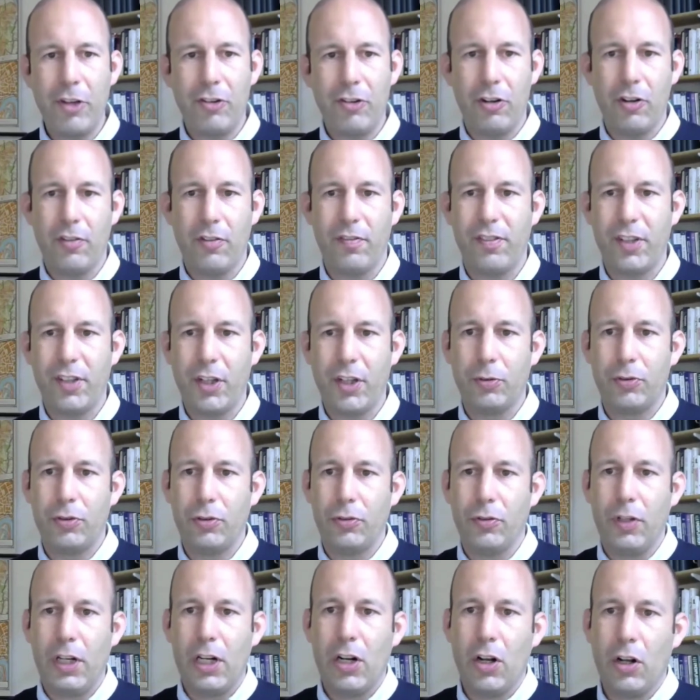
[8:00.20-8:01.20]
emission of
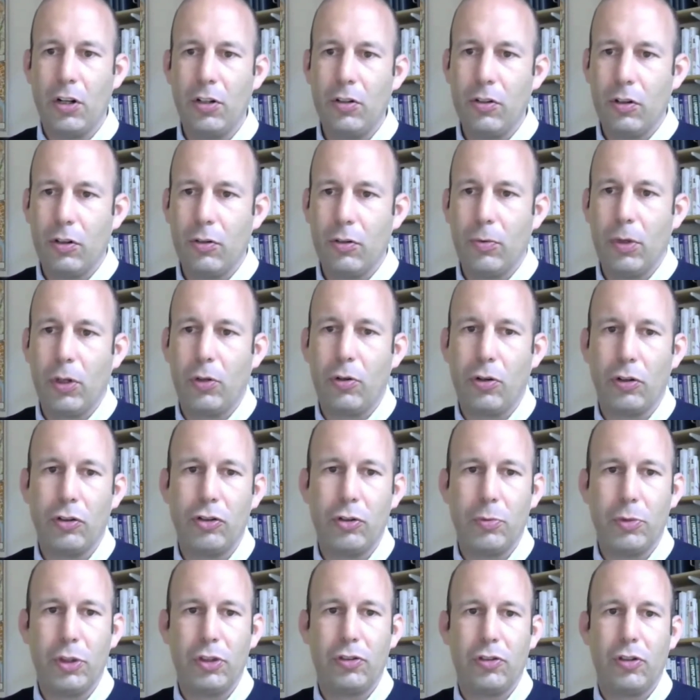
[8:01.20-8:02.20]
CO2 in London would
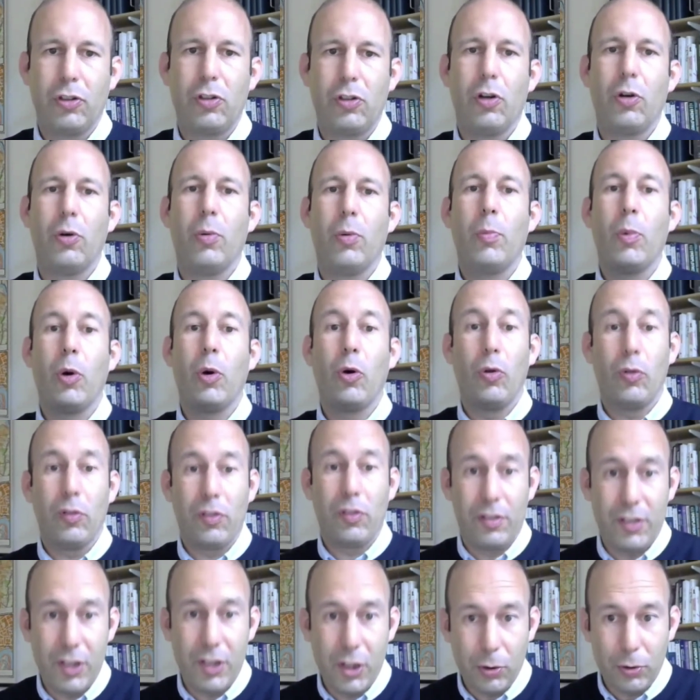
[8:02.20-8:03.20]
contribute to global
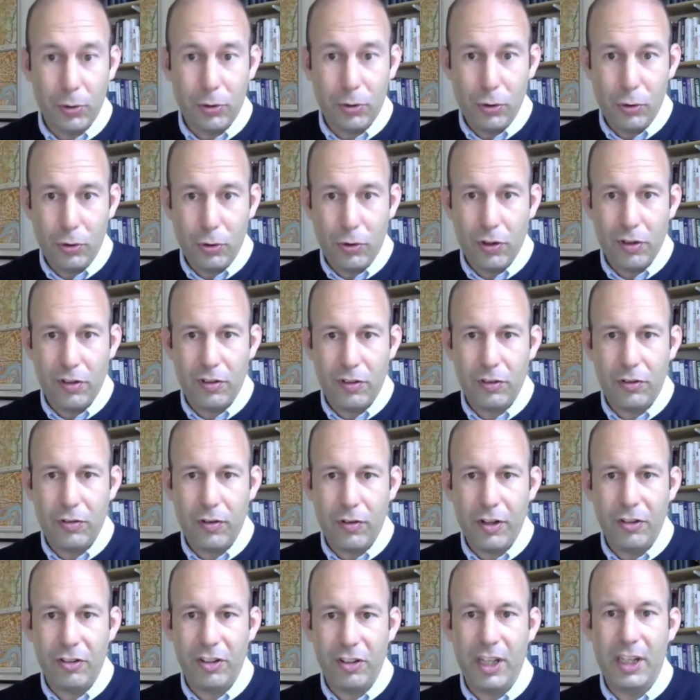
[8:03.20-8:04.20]
CO2
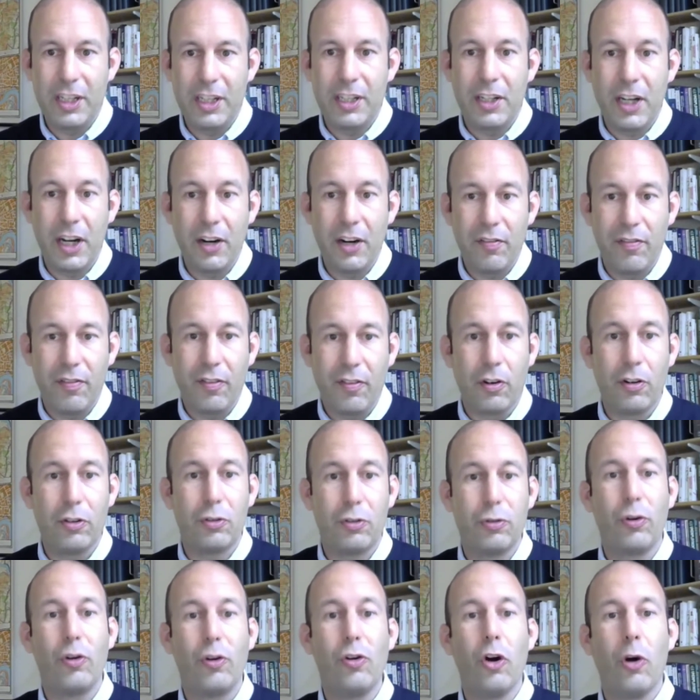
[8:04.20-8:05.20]
concentration and
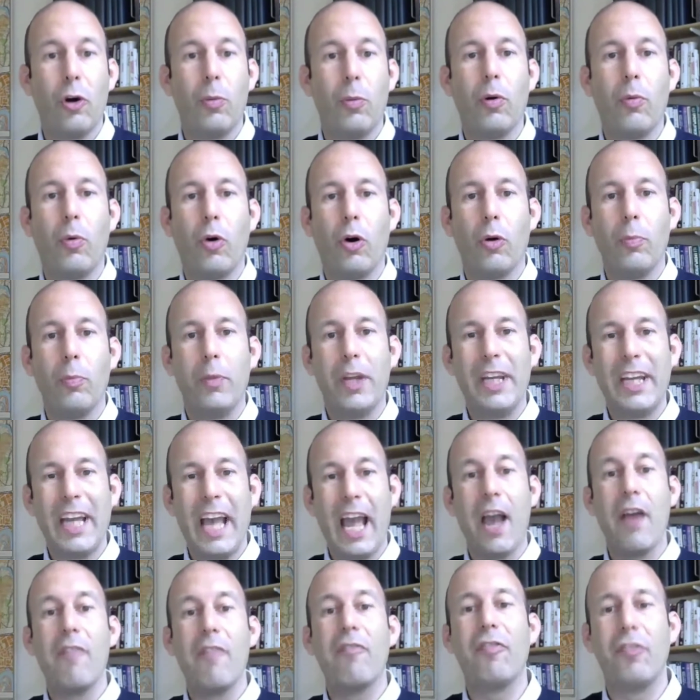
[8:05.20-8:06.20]
therefore to global warming
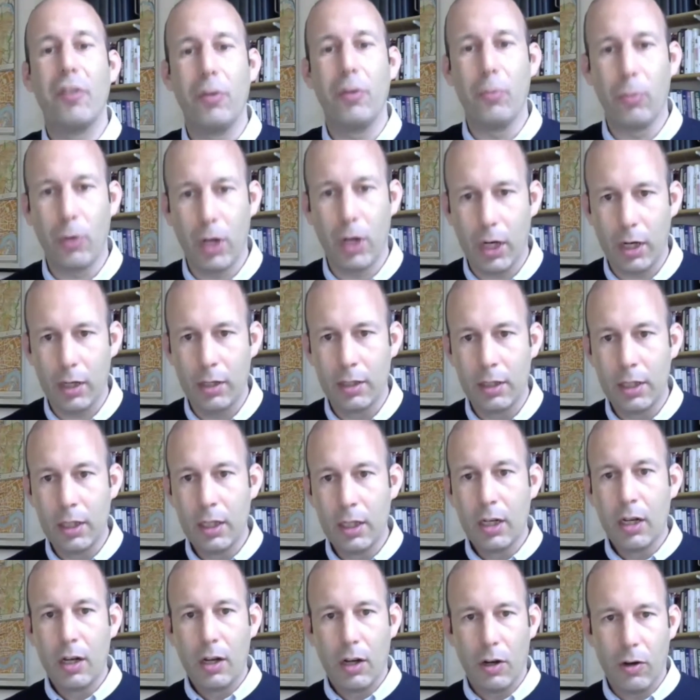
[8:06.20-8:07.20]
everywhere.
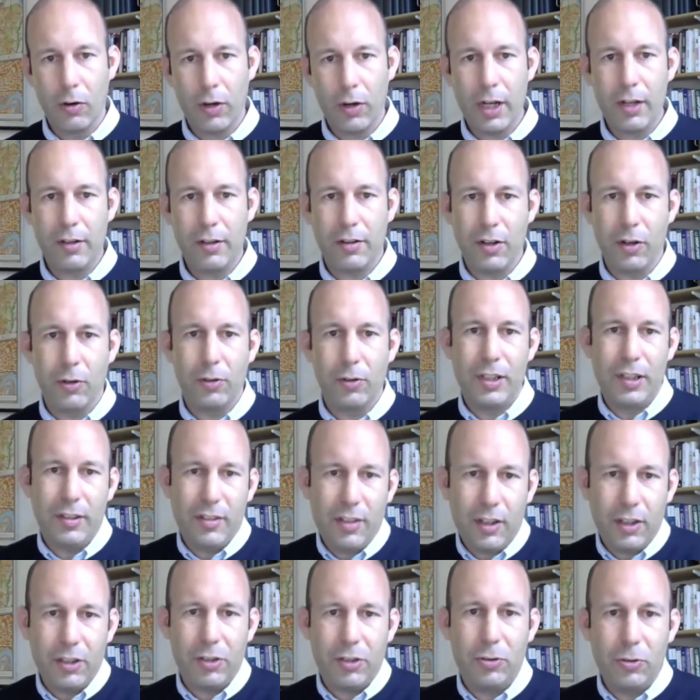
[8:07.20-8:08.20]
Okay, so
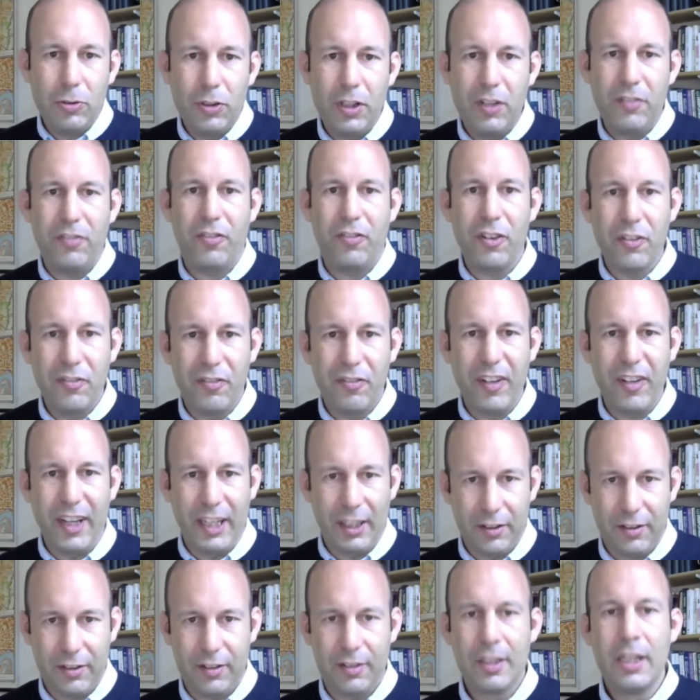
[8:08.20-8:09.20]
these are two different
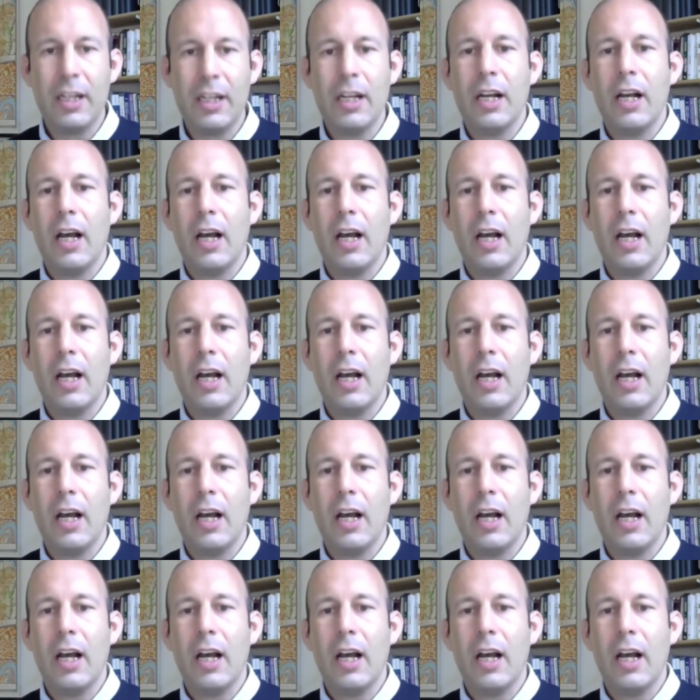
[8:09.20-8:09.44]
things.